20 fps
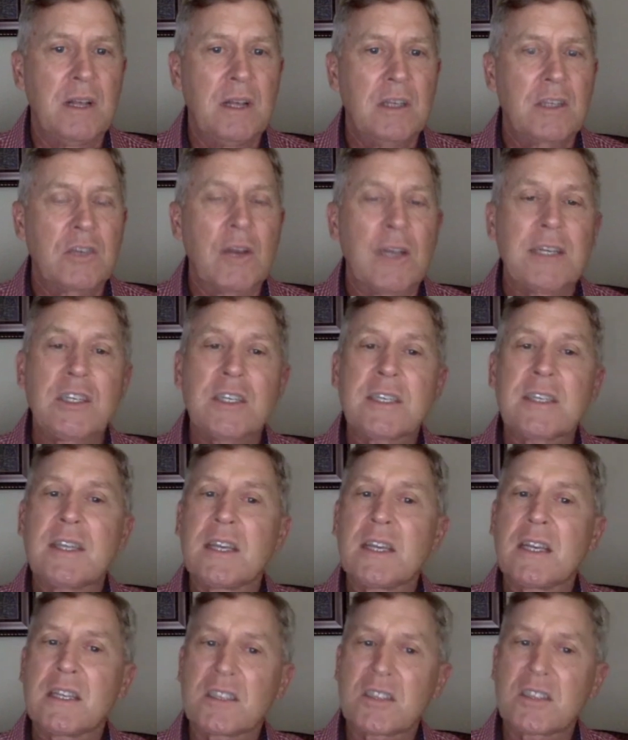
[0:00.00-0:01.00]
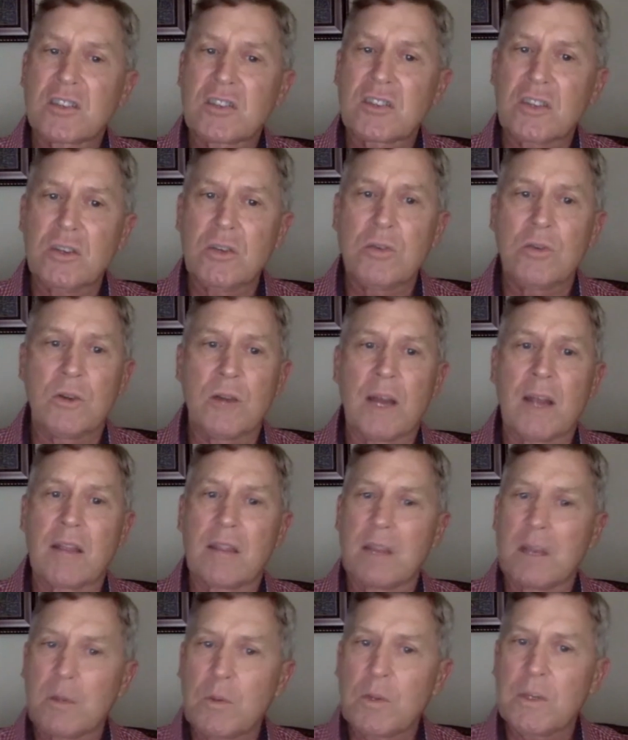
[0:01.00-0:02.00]
So I just think it's skewed. I
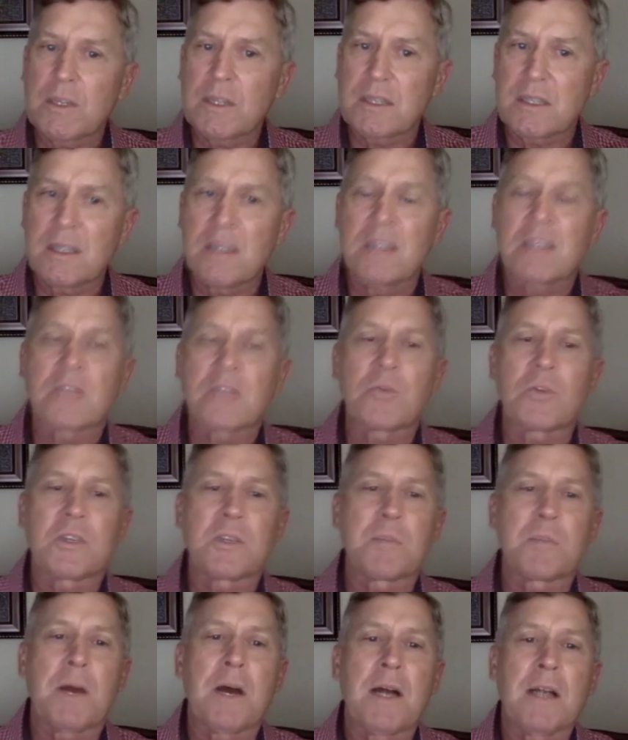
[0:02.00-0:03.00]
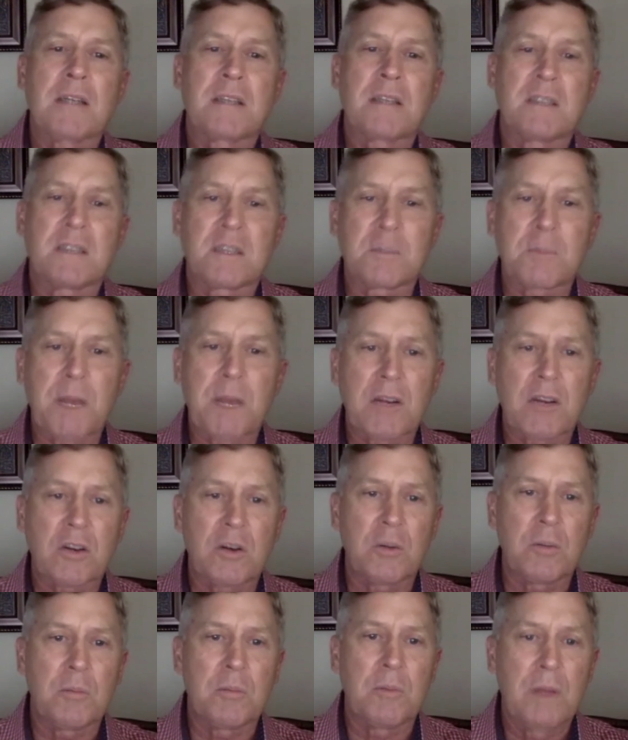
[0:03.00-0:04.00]
think we see this response, this
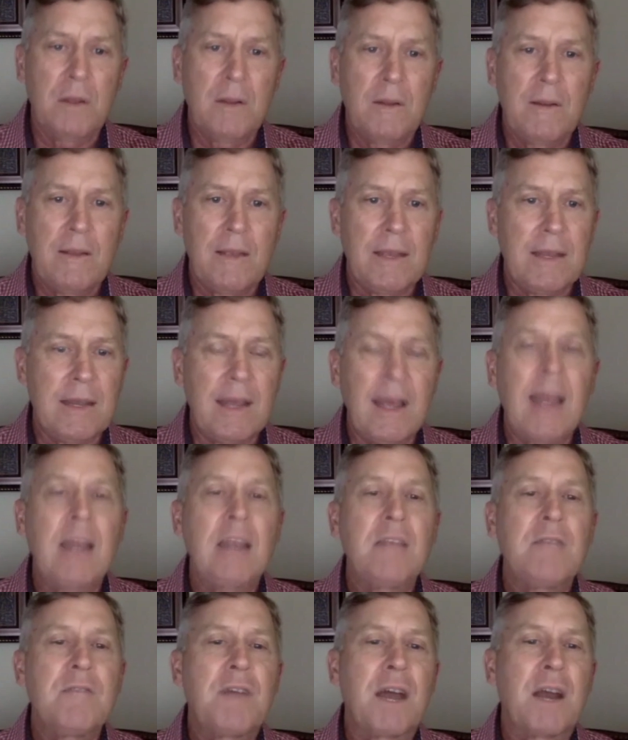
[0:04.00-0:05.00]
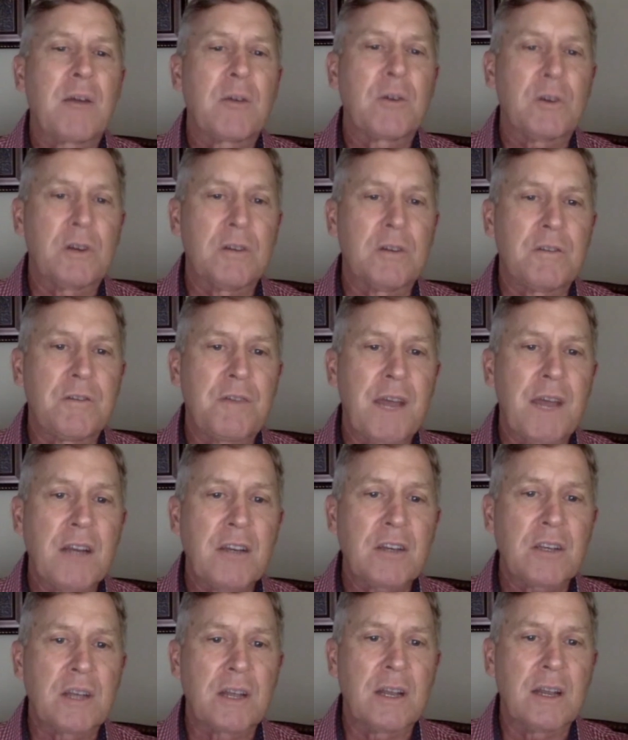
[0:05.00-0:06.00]
spectrum in any viral
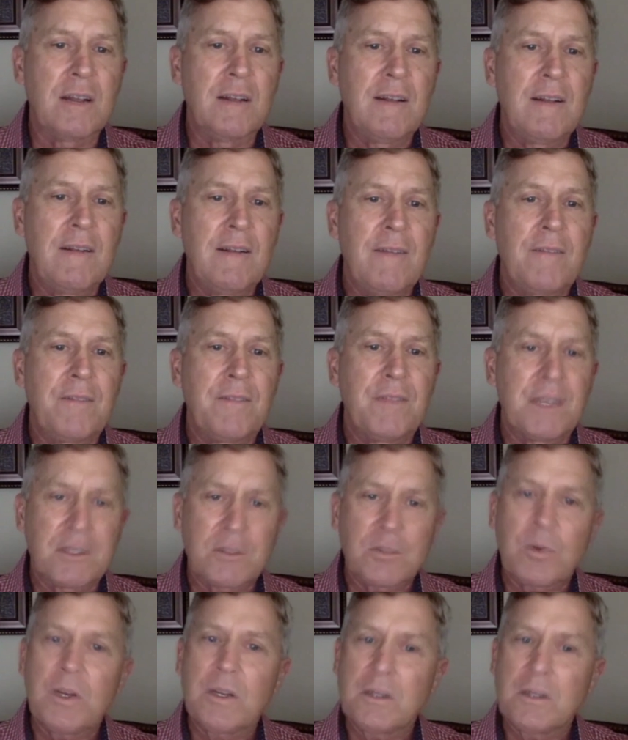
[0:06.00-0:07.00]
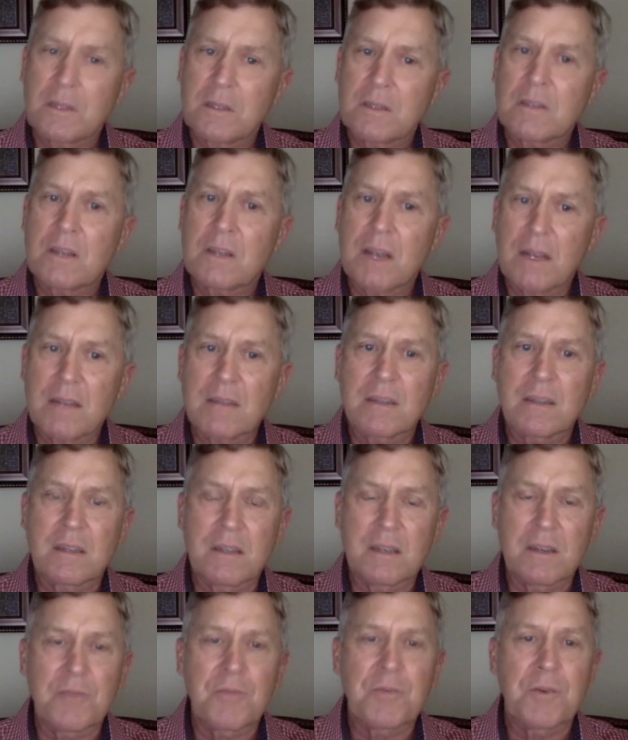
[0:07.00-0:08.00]
infection this one just has a
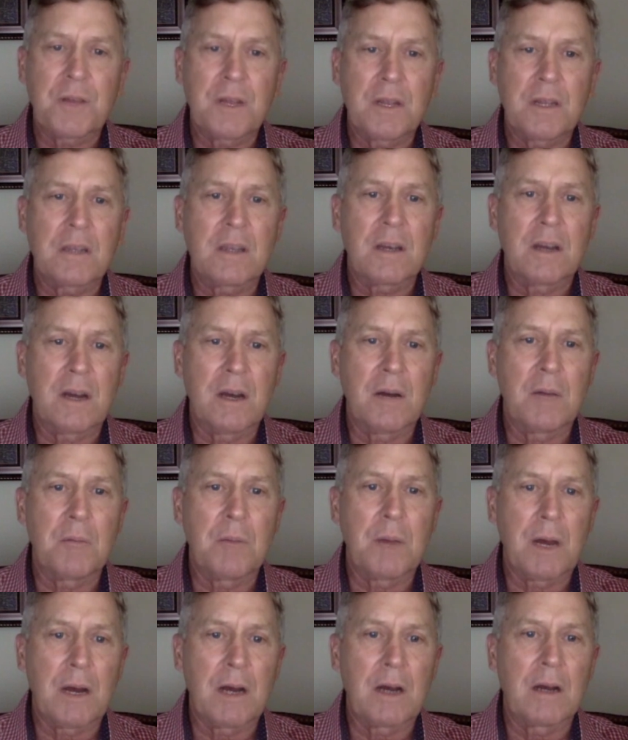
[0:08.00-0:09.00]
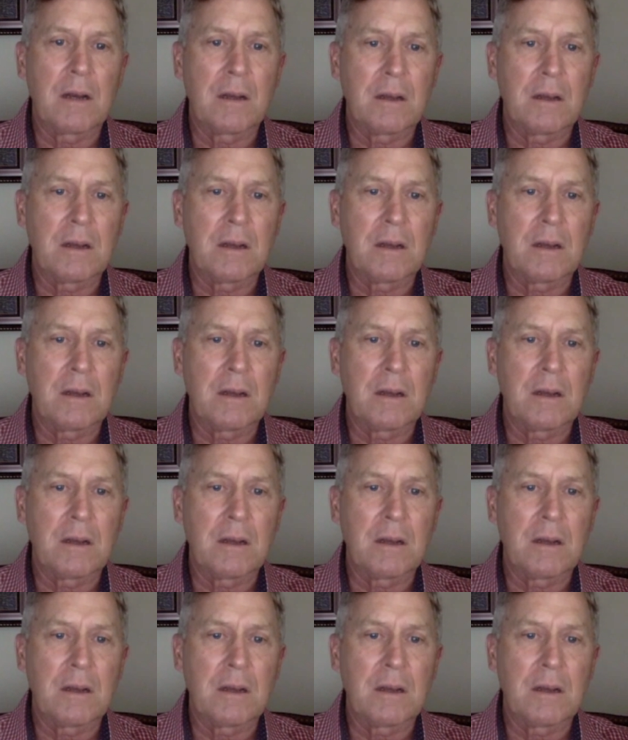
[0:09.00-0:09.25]
different, um, uh, uh,